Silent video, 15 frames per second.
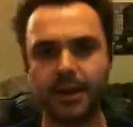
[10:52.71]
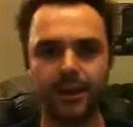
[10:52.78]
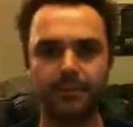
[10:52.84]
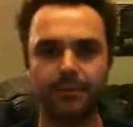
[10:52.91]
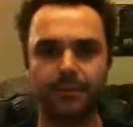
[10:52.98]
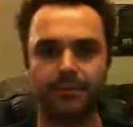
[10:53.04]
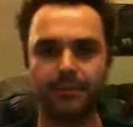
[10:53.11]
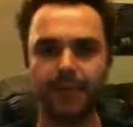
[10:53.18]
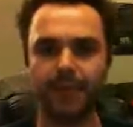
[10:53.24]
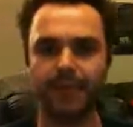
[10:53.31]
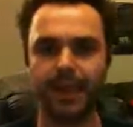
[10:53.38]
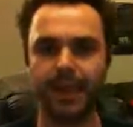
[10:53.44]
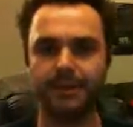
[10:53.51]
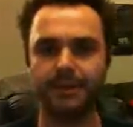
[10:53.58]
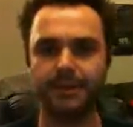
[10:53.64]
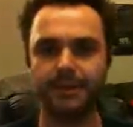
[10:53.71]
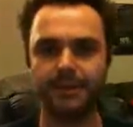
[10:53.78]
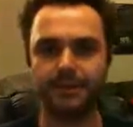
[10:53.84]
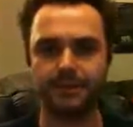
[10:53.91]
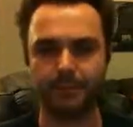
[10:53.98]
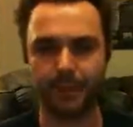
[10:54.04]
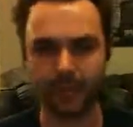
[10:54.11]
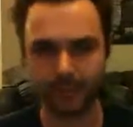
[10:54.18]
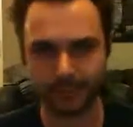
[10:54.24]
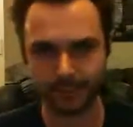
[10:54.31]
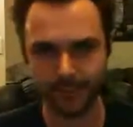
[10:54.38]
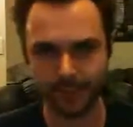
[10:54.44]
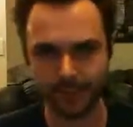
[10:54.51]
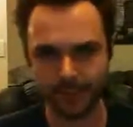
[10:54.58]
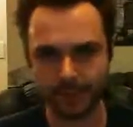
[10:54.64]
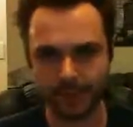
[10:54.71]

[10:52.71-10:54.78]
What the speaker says: he'd prefer the AP2 of the melter bomb,